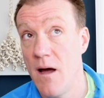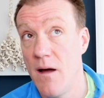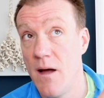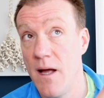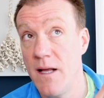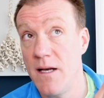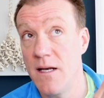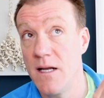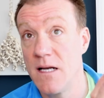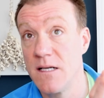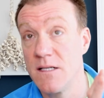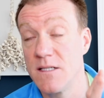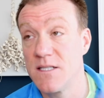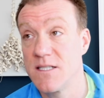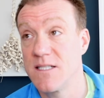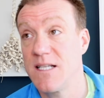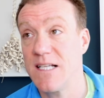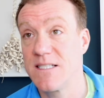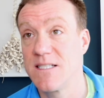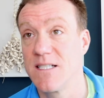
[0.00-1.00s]
in
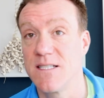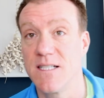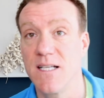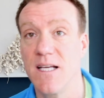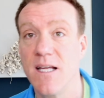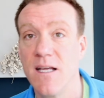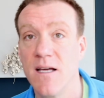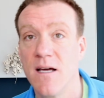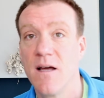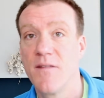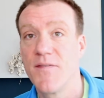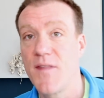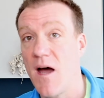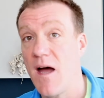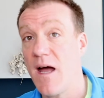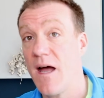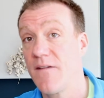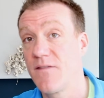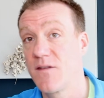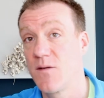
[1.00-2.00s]
necessity that I
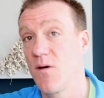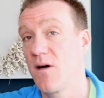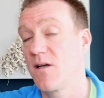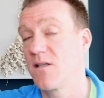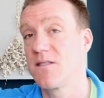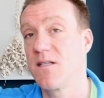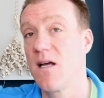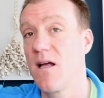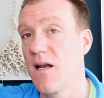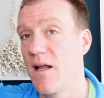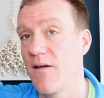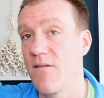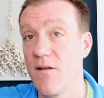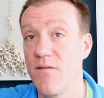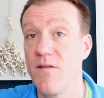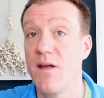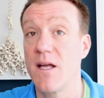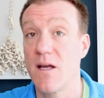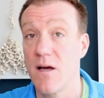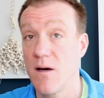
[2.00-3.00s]
have to earn a certain level of
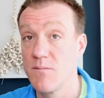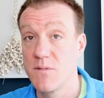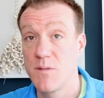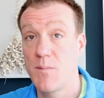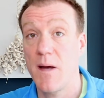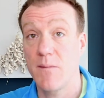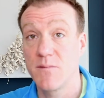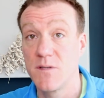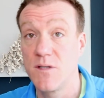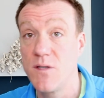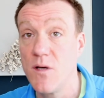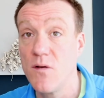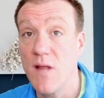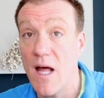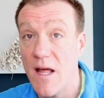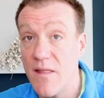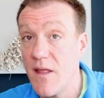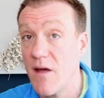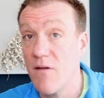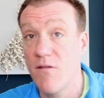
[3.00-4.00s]
income to be able to do
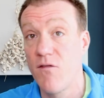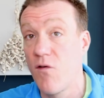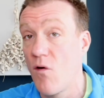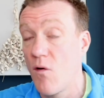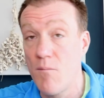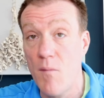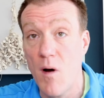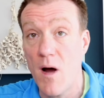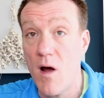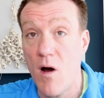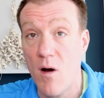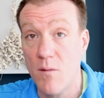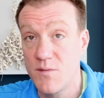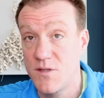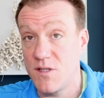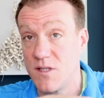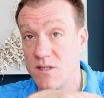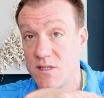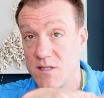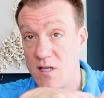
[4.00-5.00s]
that. Therefore, my
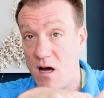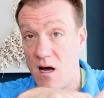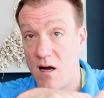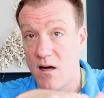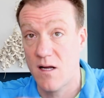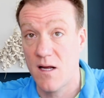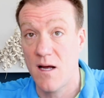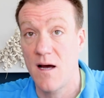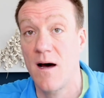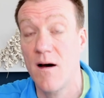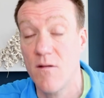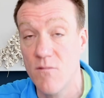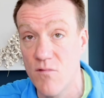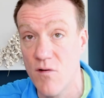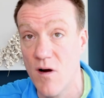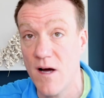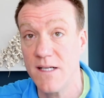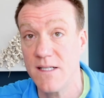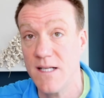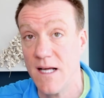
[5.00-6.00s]
options are cut
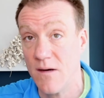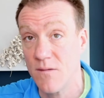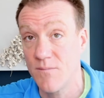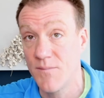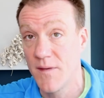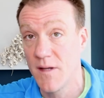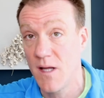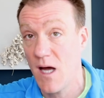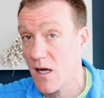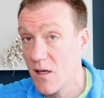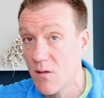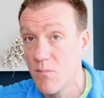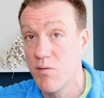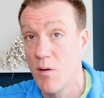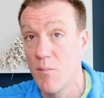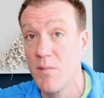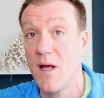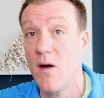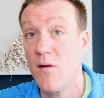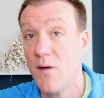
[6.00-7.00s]
right down. I can
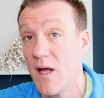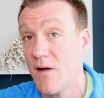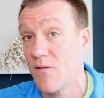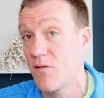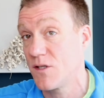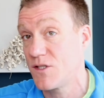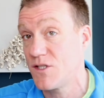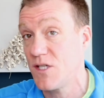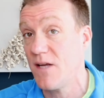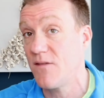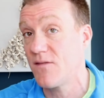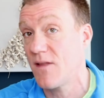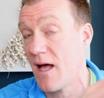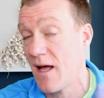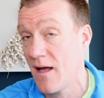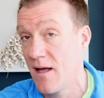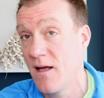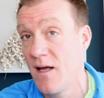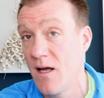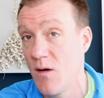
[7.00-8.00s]
probably only ever achieve
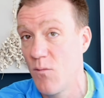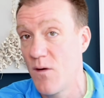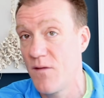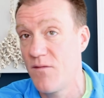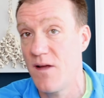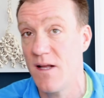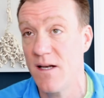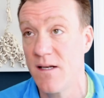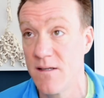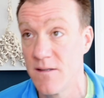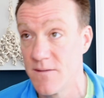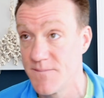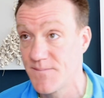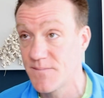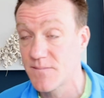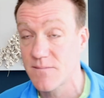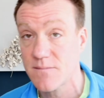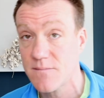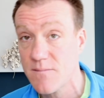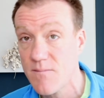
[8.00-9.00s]
that within
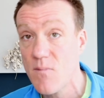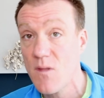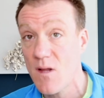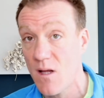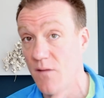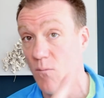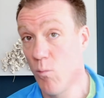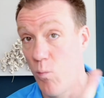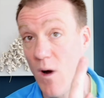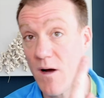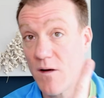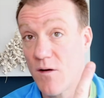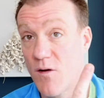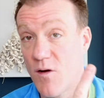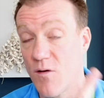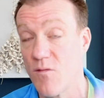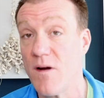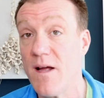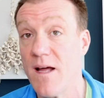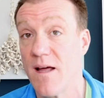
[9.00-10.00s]
one
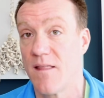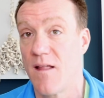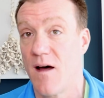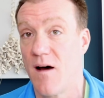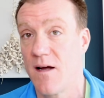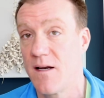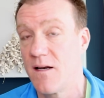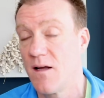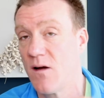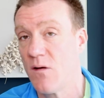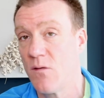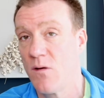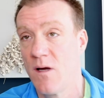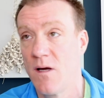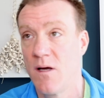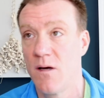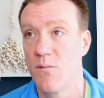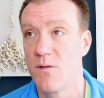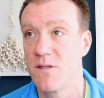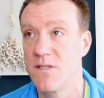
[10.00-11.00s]
career that I know,
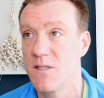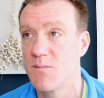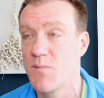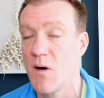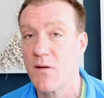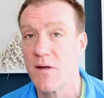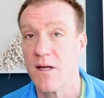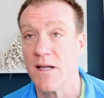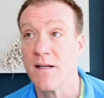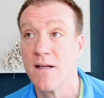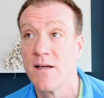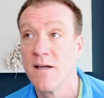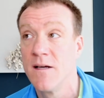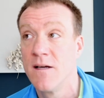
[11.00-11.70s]
which is broken.